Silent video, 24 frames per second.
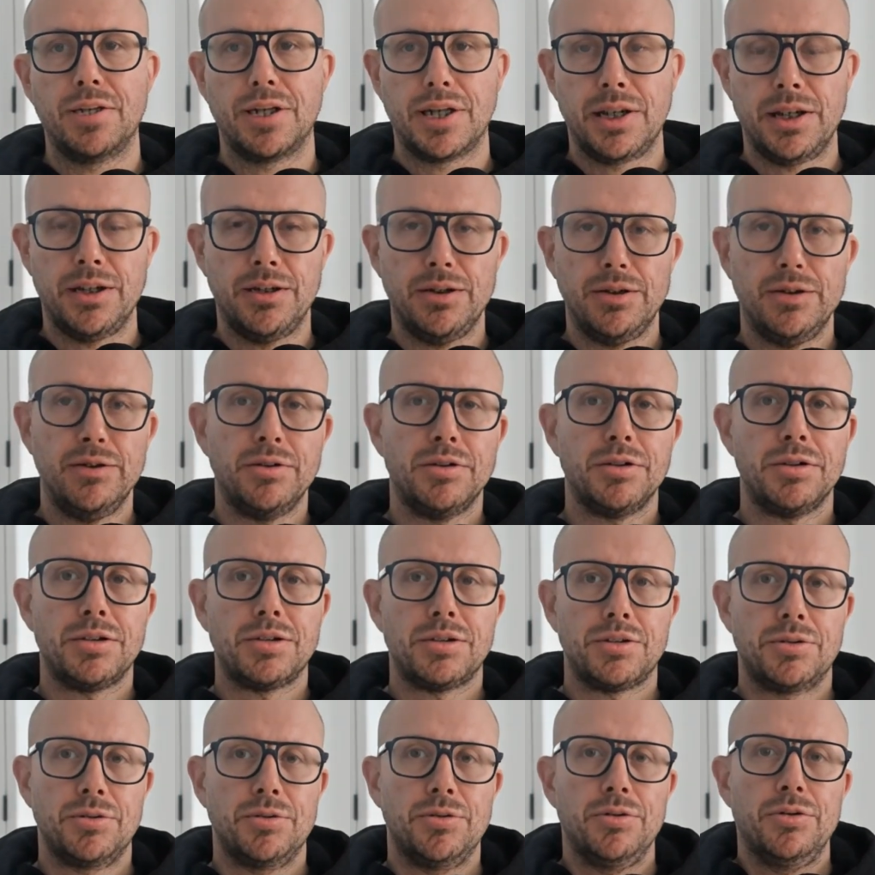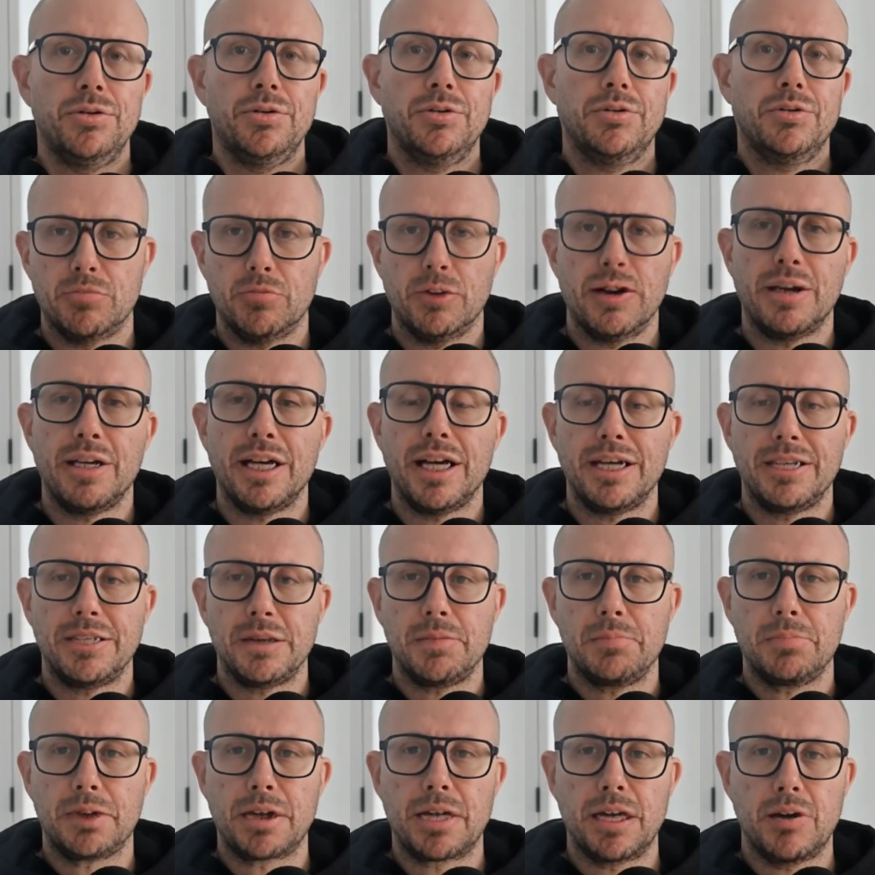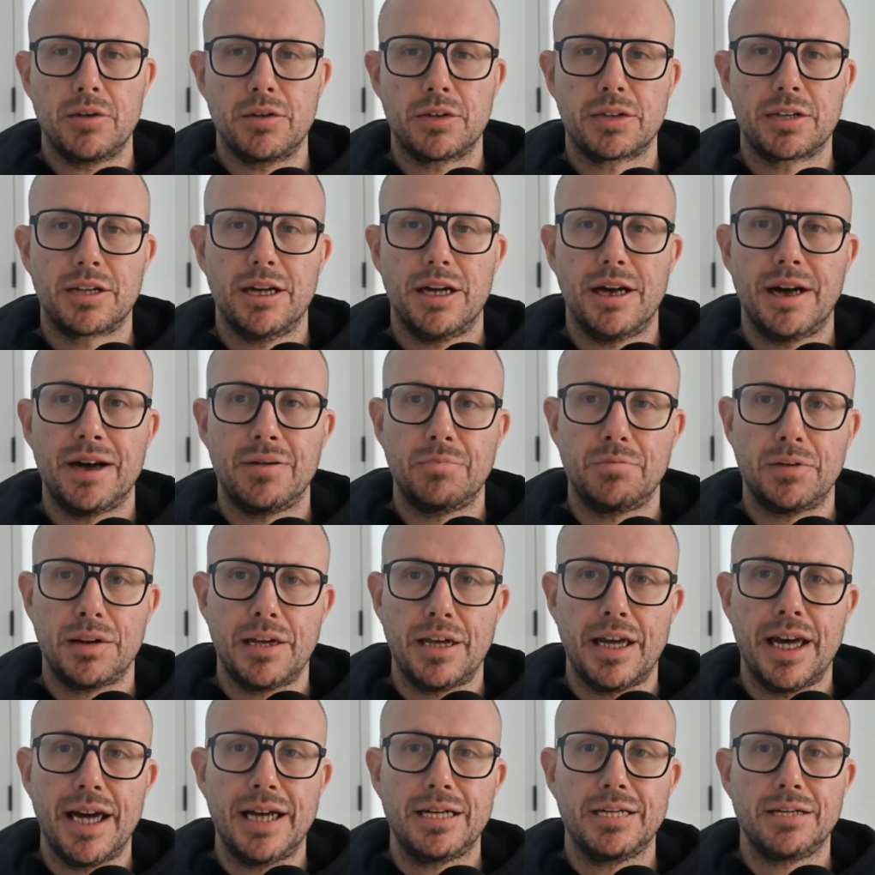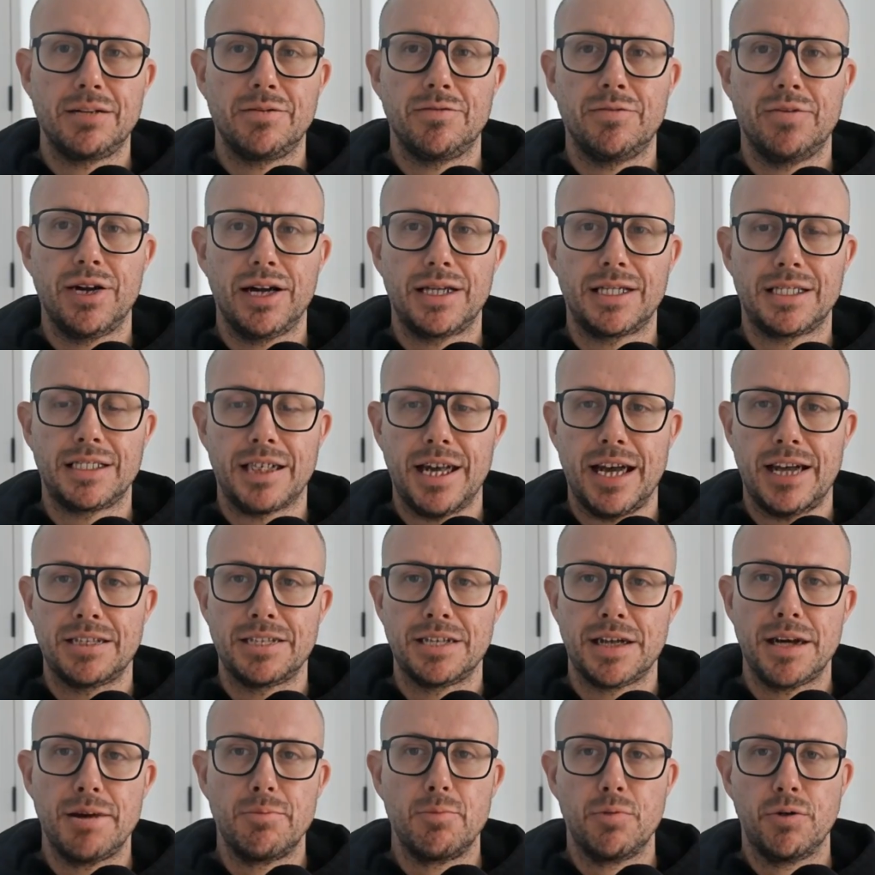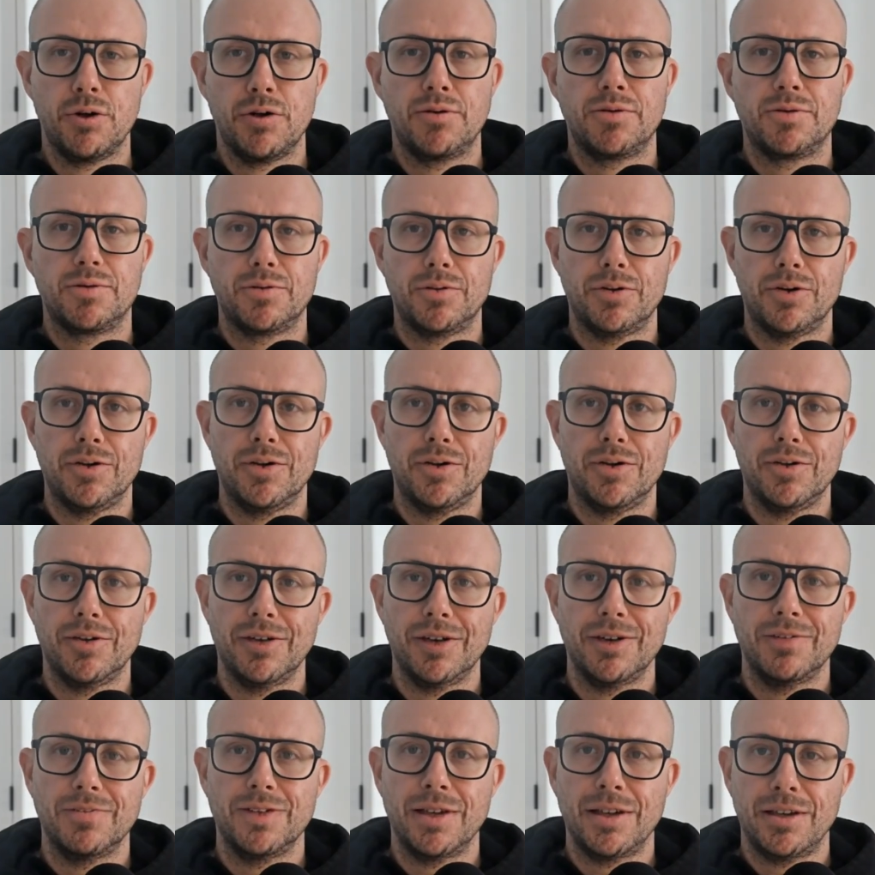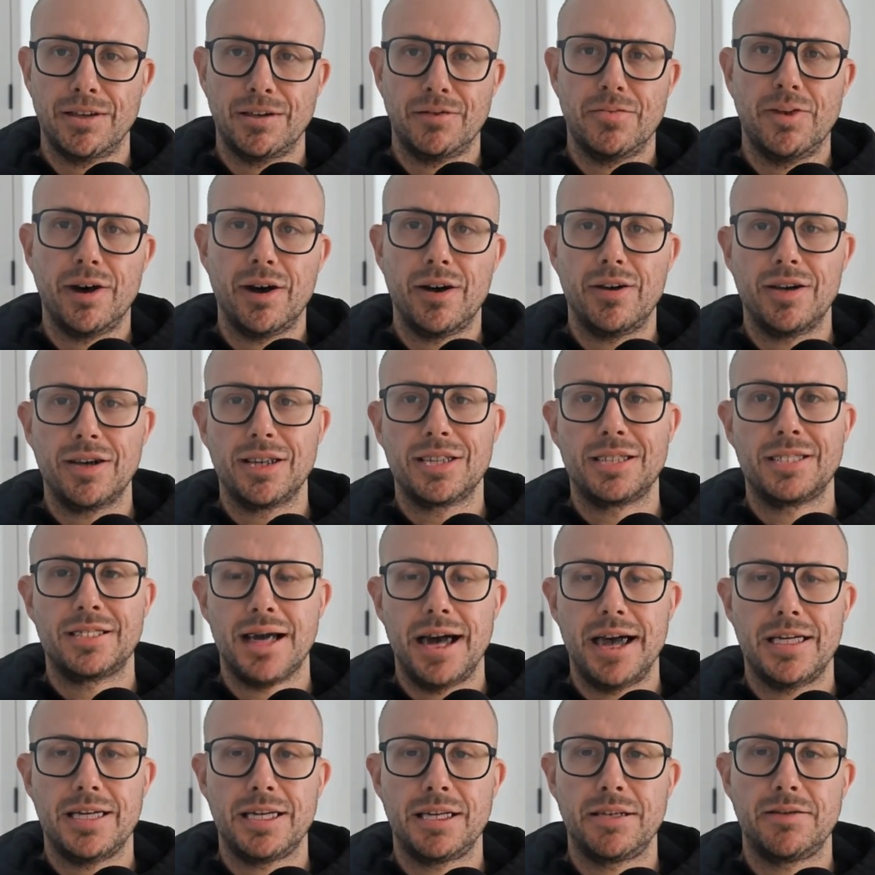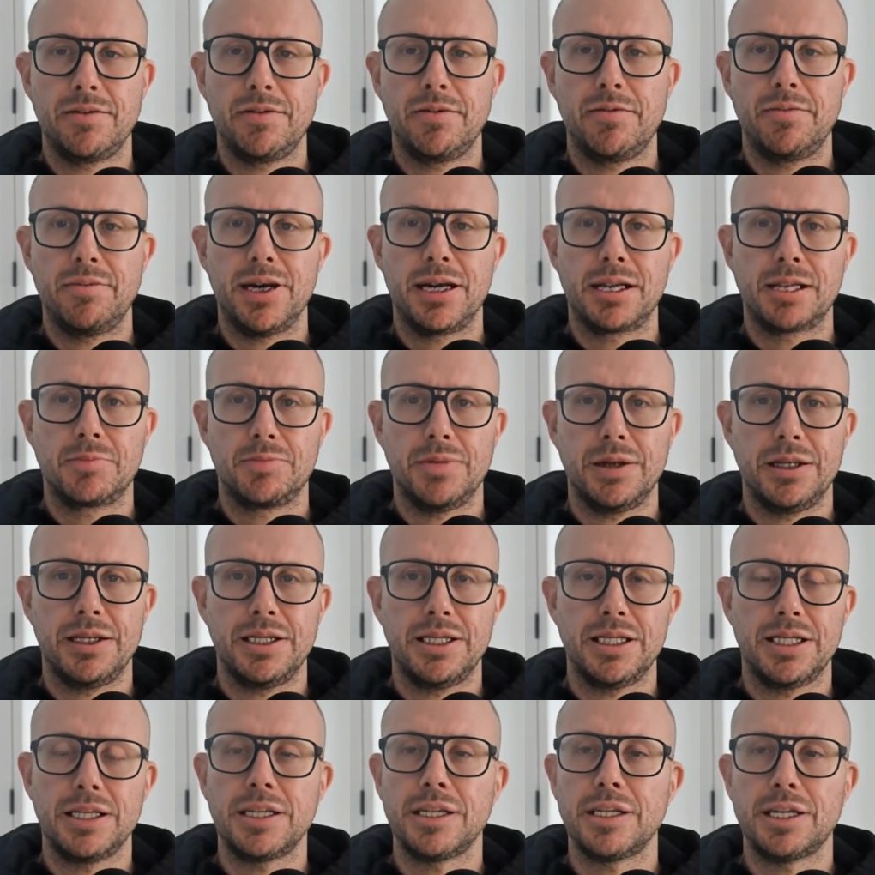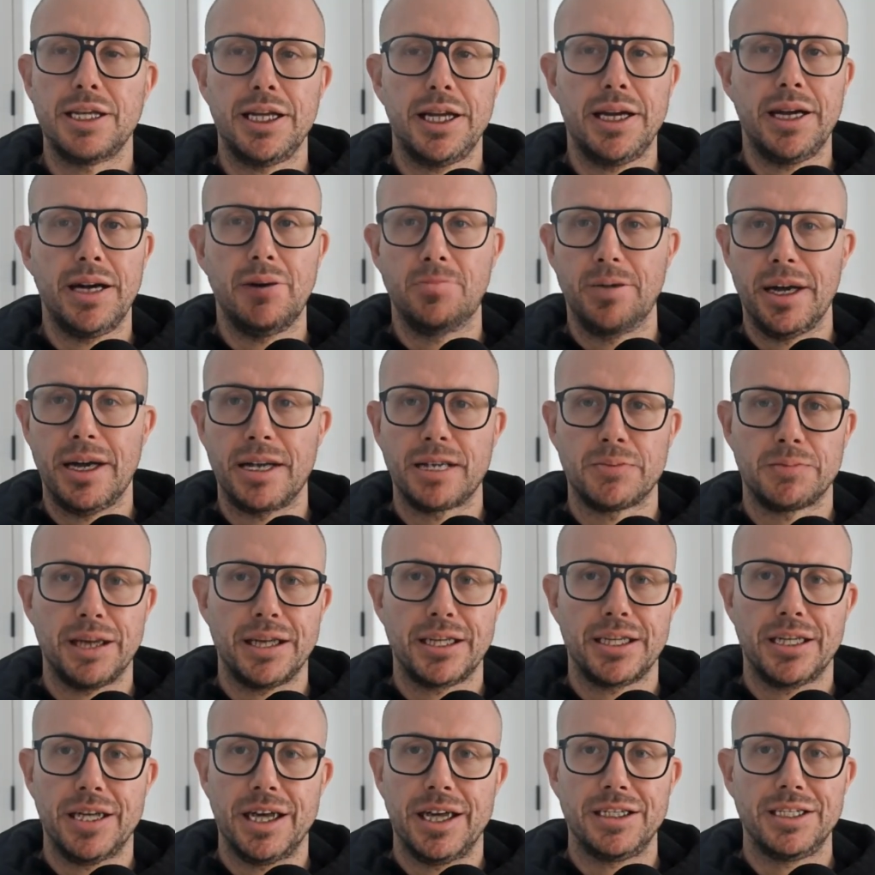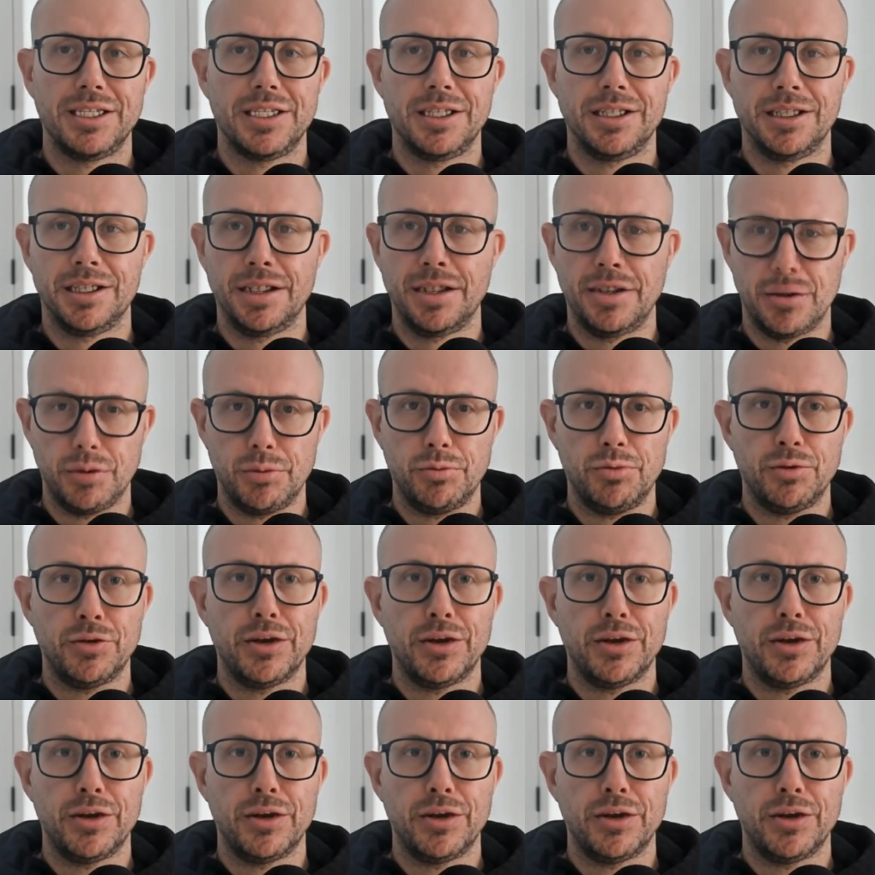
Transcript: Can you talk us through what that typically looks like with an angel investor as they move through the various stages of investment, just to set up expectations that you will